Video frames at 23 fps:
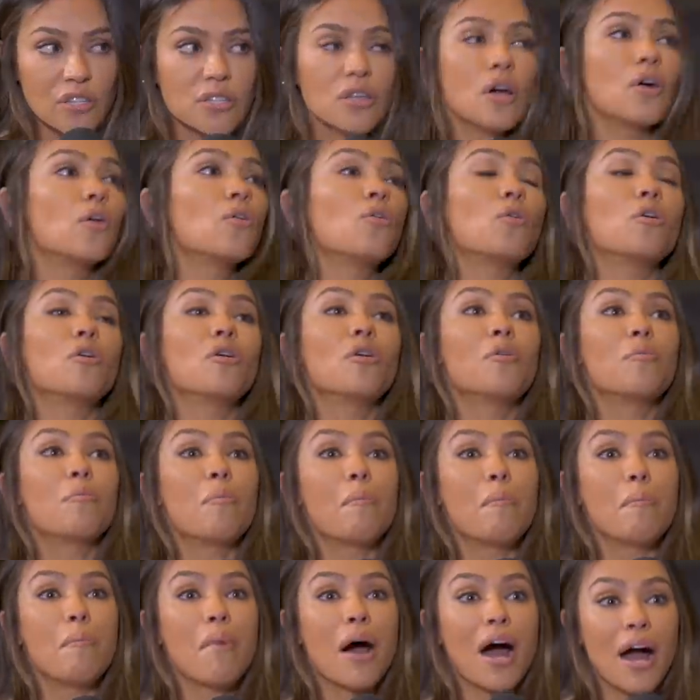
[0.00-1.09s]
So
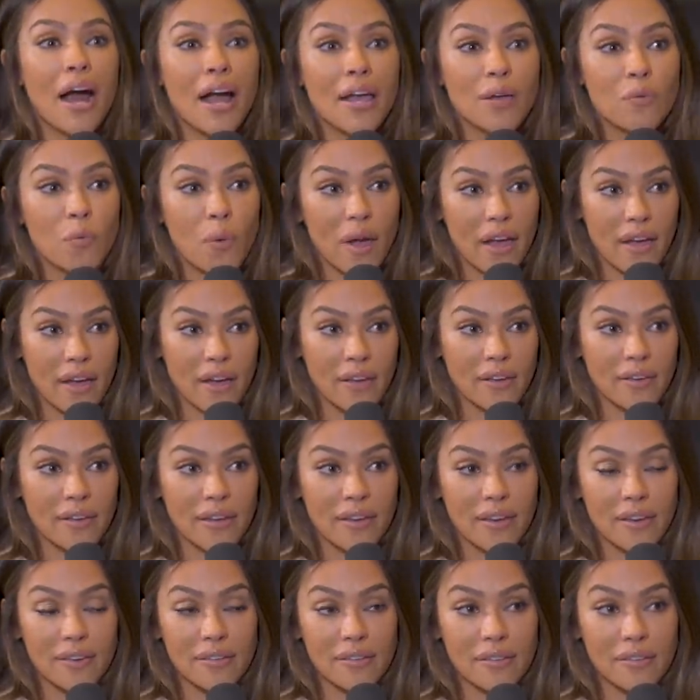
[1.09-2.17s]
my way,
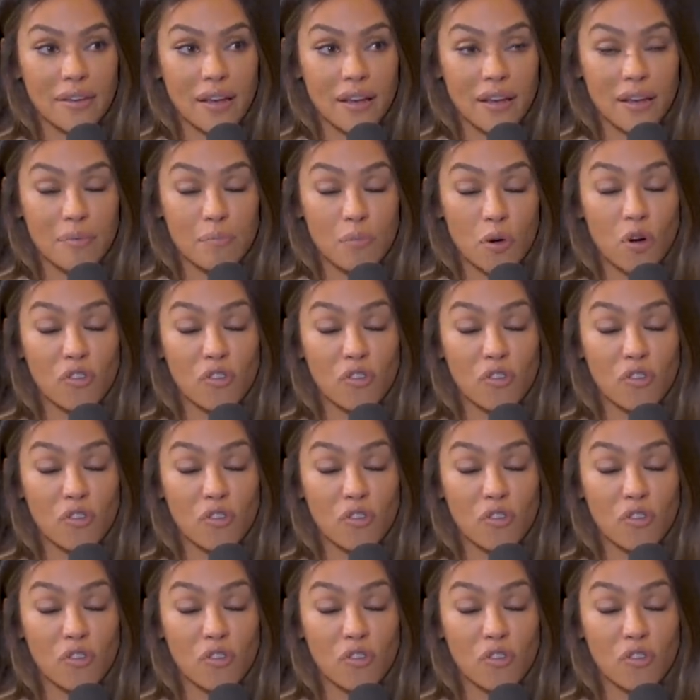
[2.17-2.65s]
and I,